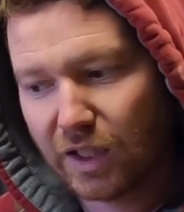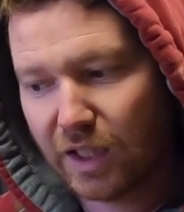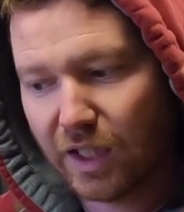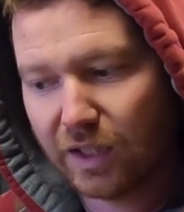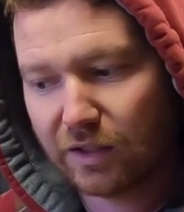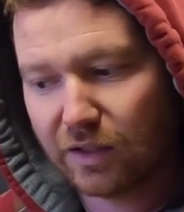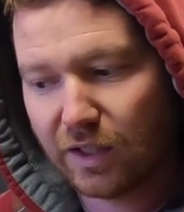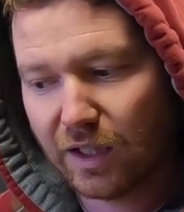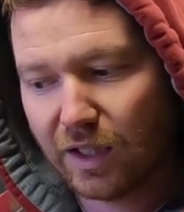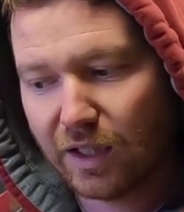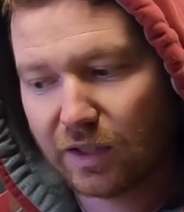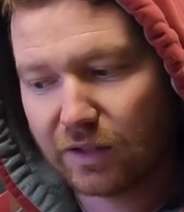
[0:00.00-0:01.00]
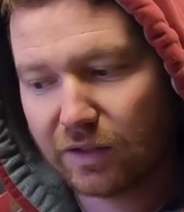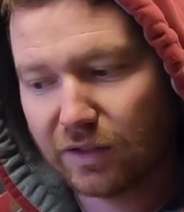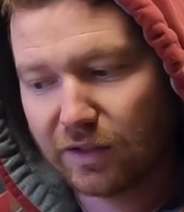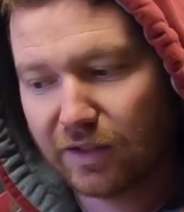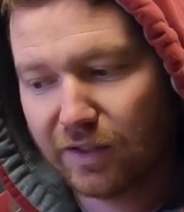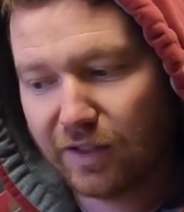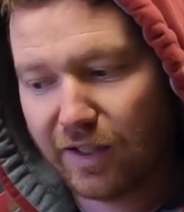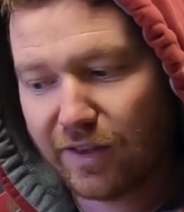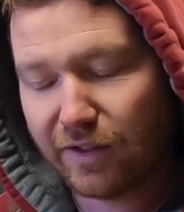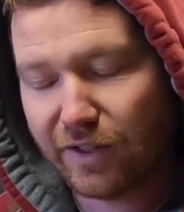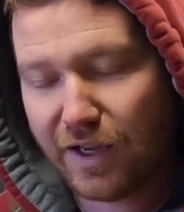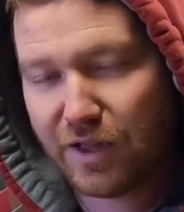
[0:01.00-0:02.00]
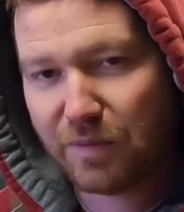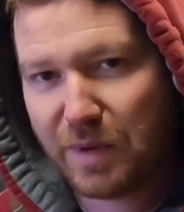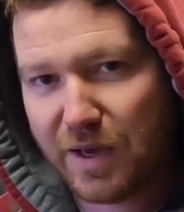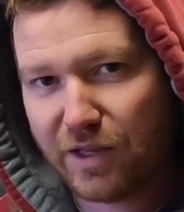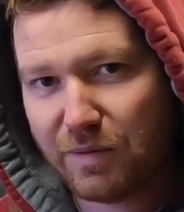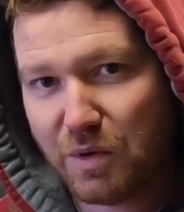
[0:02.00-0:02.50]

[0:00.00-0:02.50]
And it's a tight space to